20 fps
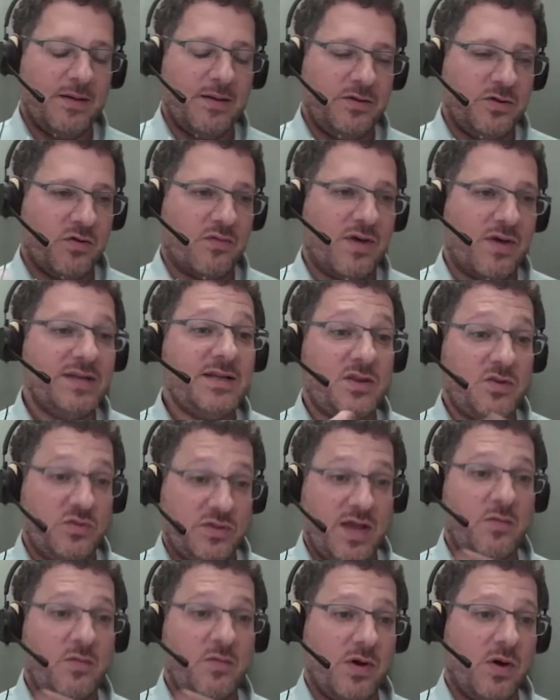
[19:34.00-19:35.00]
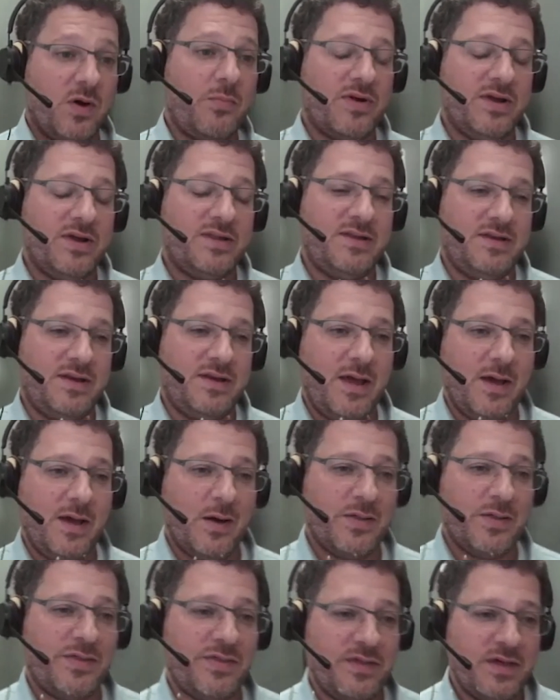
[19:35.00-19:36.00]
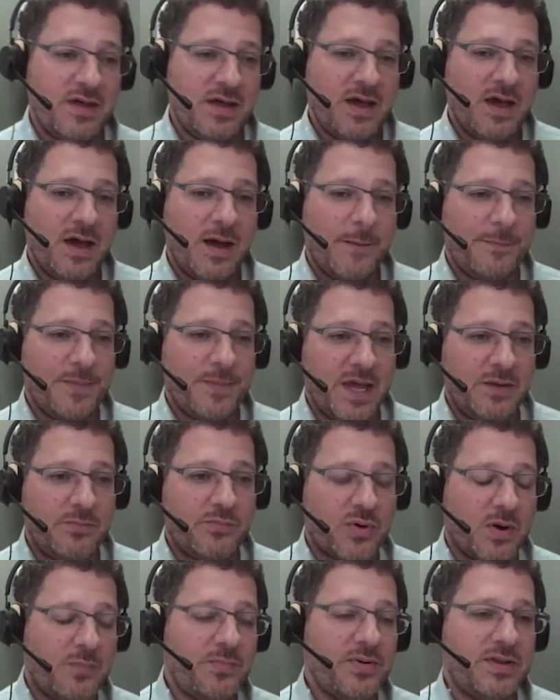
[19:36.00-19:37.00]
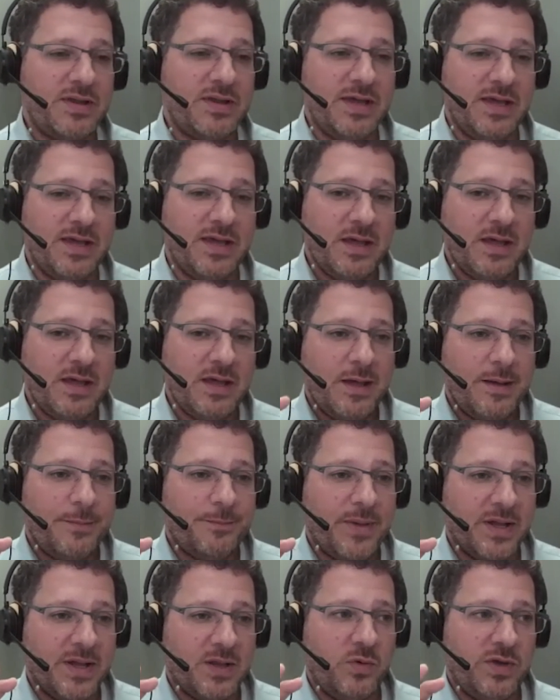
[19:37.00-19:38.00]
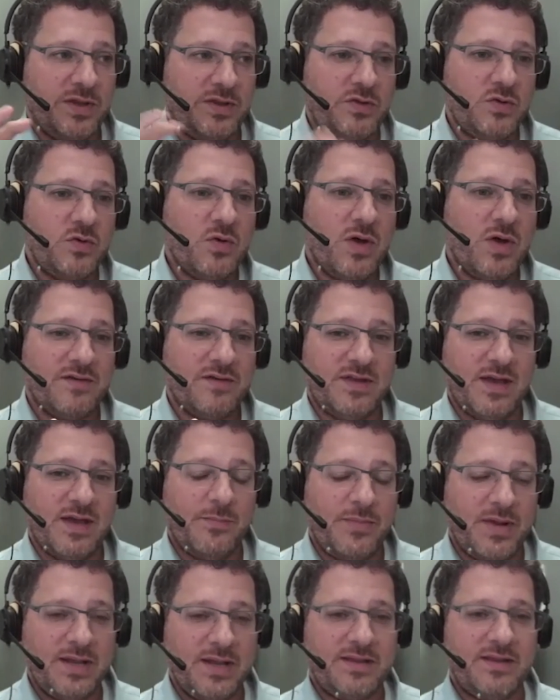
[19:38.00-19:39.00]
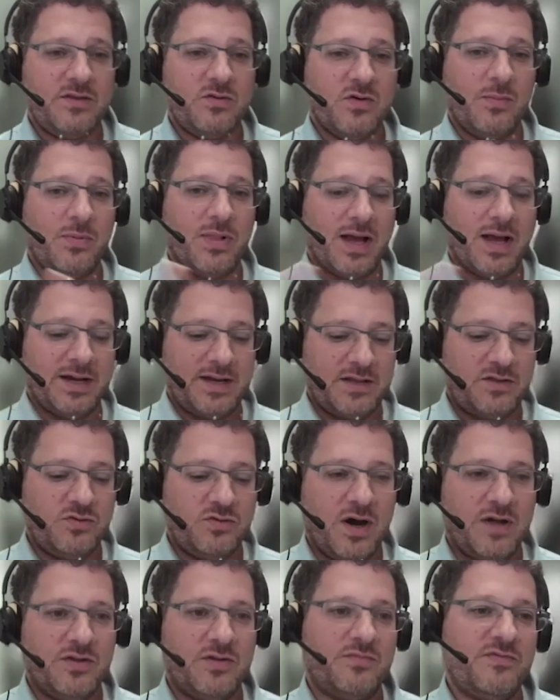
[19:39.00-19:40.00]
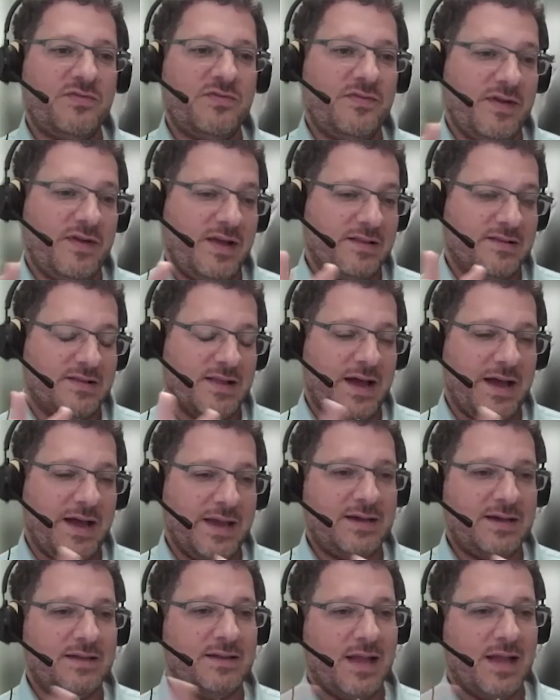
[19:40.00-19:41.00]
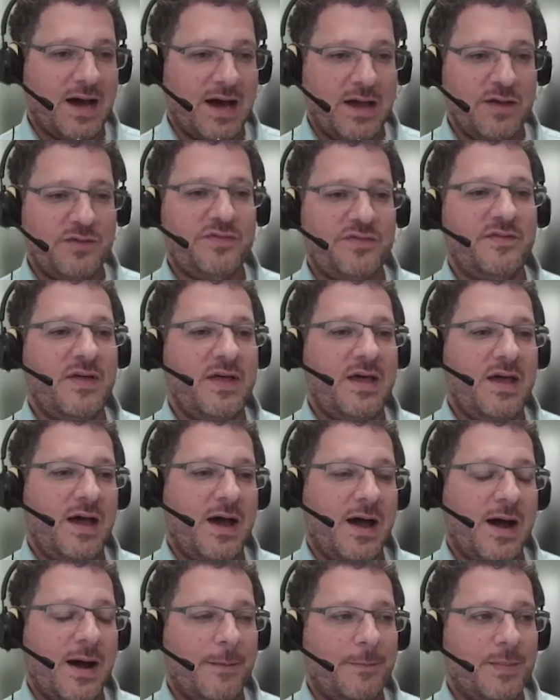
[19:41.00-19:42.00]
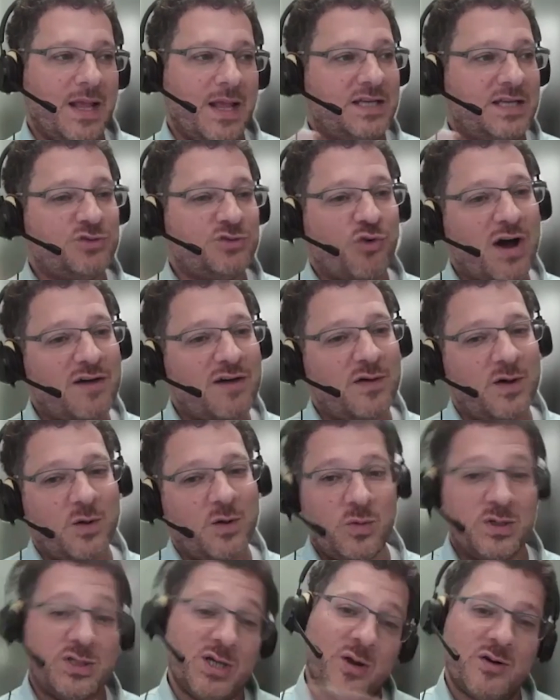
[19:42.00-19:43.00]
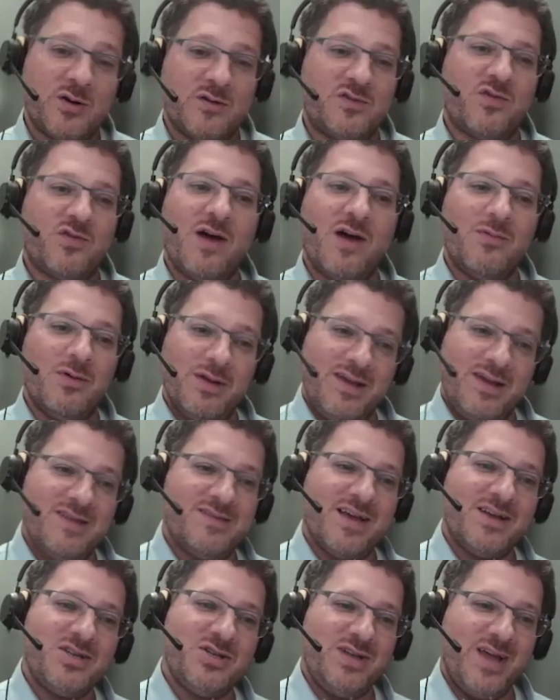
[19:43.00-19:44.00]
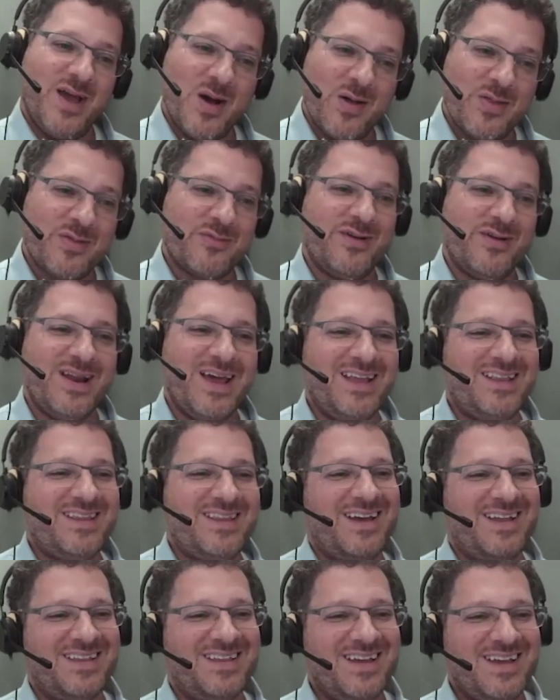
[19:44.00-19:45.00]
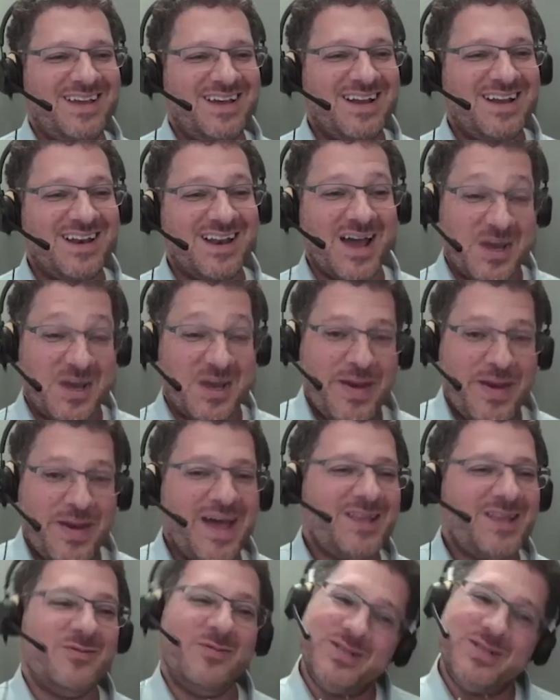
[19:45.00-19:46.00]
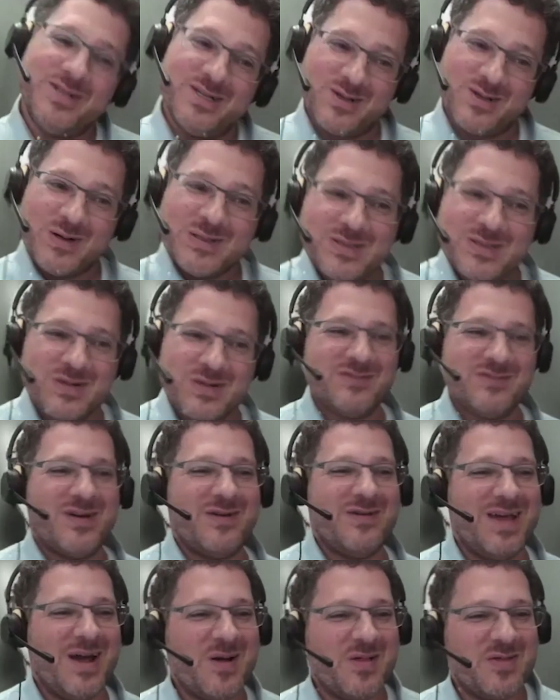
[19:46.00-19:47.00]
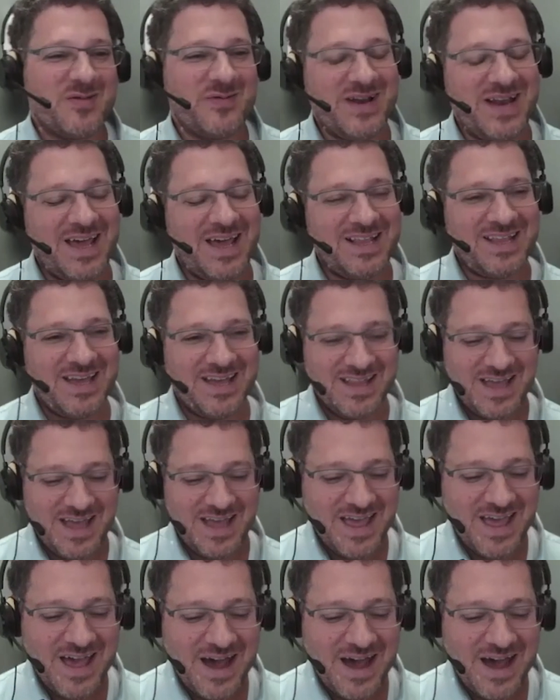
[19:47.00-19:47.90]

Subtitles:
You're right that today we operate in health and property, but we do have the ability to apply that to other fields like life, like travel, which a lot of travel is actually health related, like pet, which is also very health related.